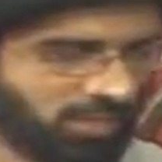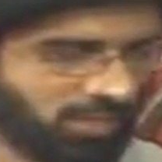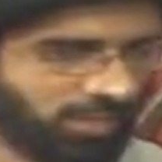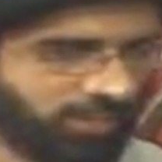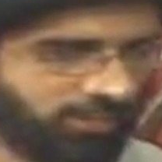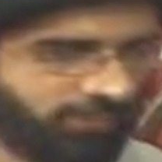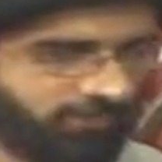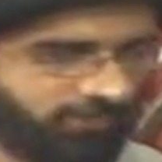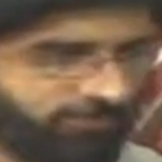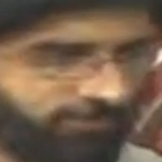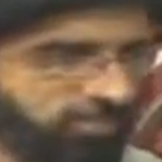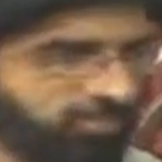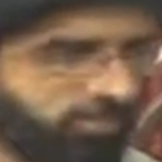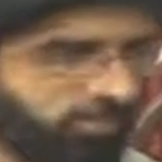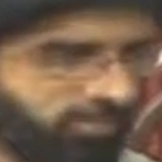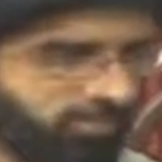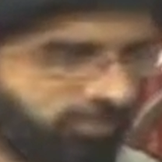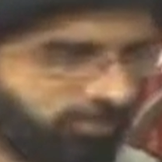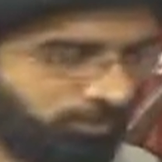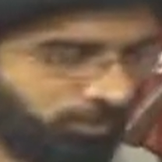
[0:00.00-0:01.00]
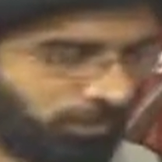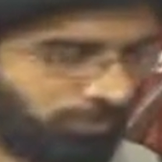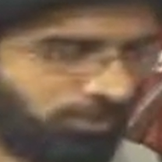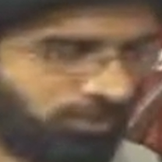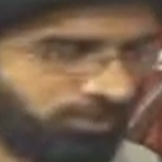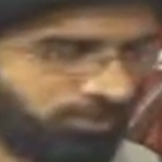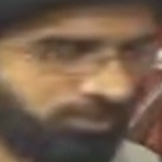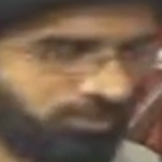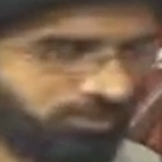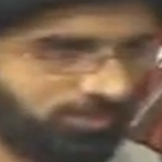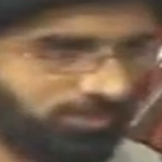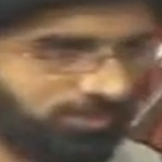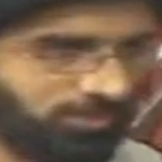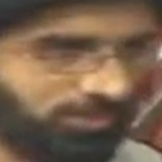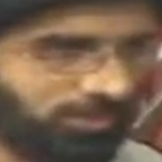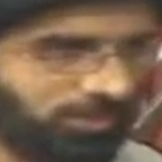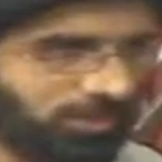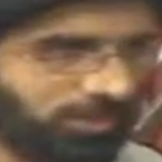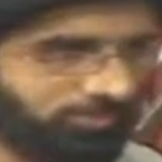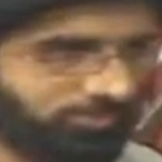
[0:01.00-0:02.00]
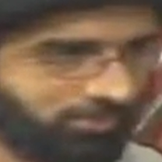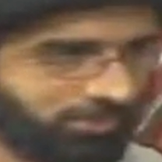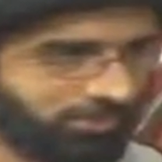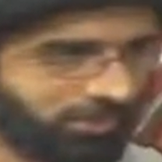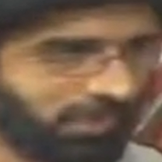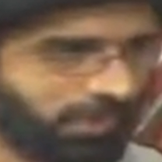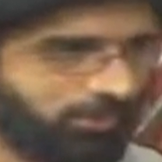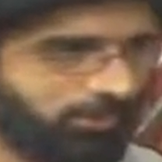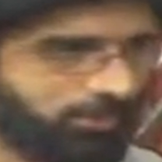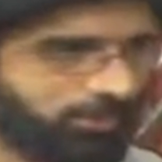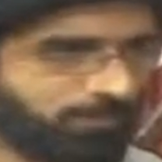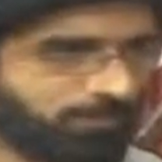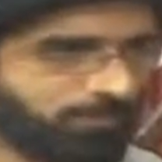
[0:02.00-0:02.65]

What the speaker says: and a vicious opponent of Islam.